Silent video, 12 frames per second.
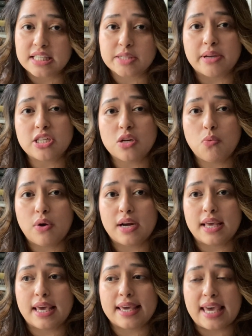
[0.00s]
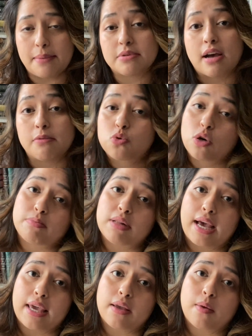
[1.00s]
especially when it came time to
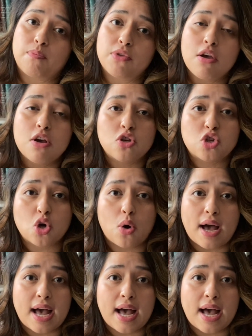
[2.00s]
apply. So